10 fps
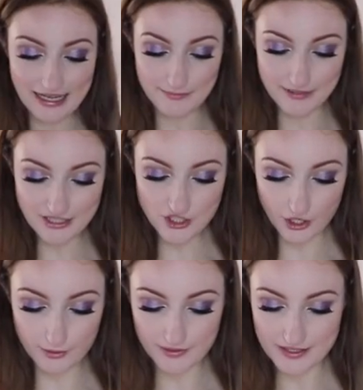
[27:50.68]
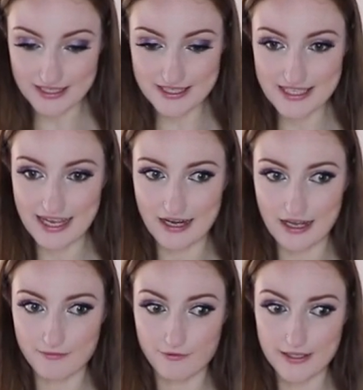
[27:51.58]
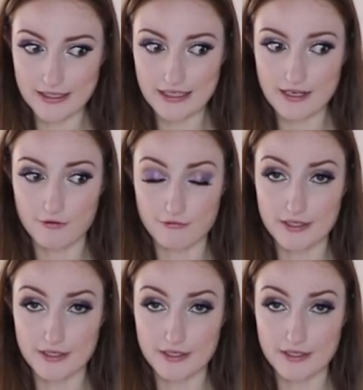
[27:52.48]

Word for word: I'm yet to open this and I'm really,